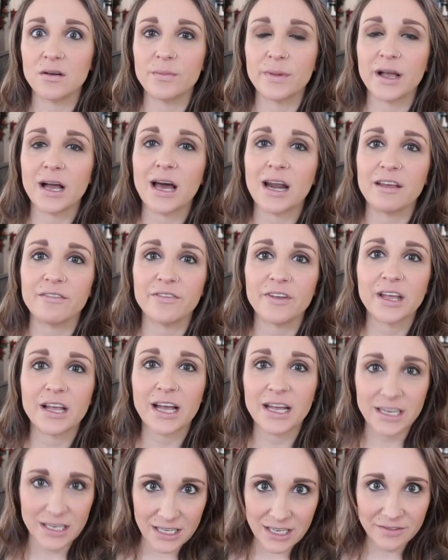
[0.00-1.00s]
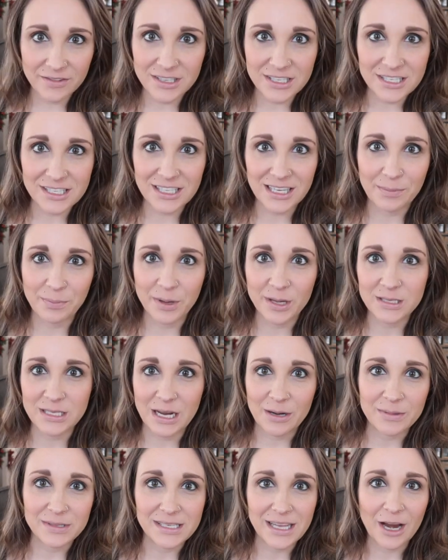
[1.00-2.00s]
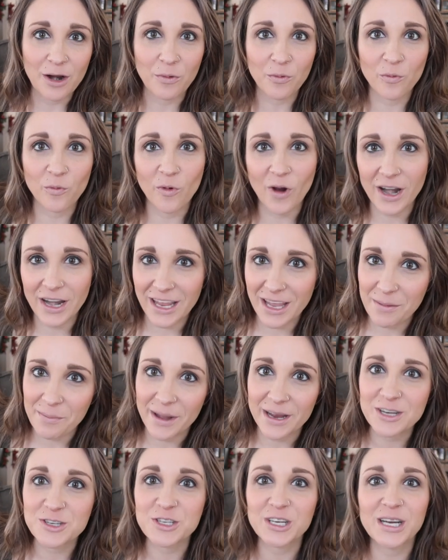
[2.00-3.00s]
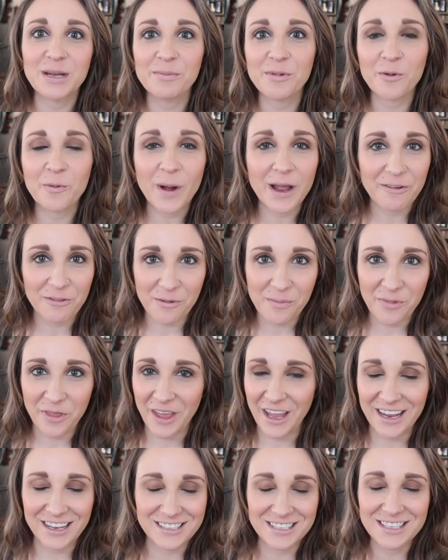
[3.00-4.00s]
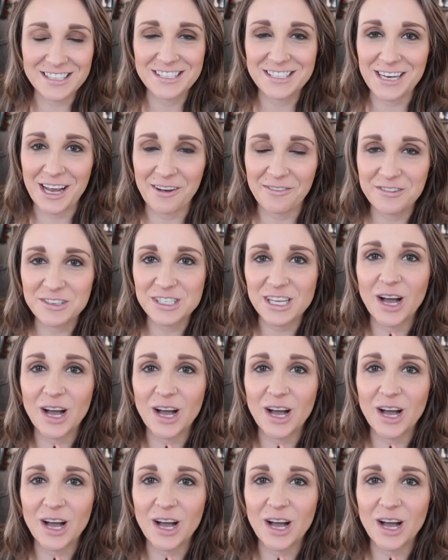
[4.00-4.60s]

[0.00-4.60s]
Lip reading: oh my God, I feel like I didn't even sleep because I was like running in my dream away from things and stuff.